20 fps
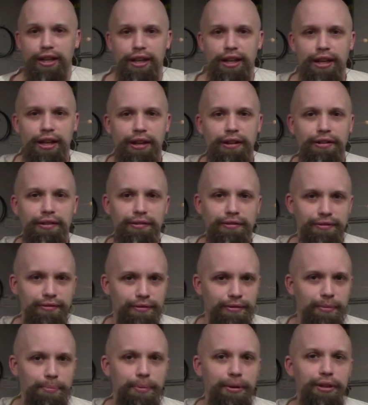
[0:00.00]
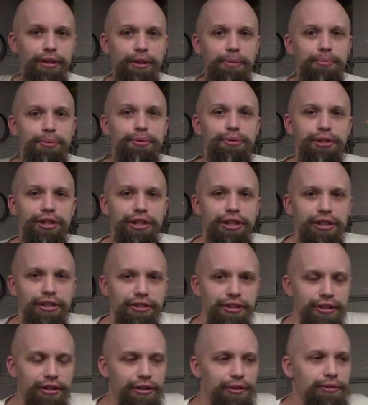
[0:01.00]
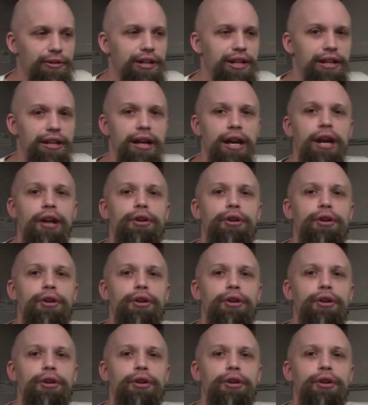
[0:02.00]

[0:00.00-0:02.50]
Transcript: And apparently Poochie doesn't agree.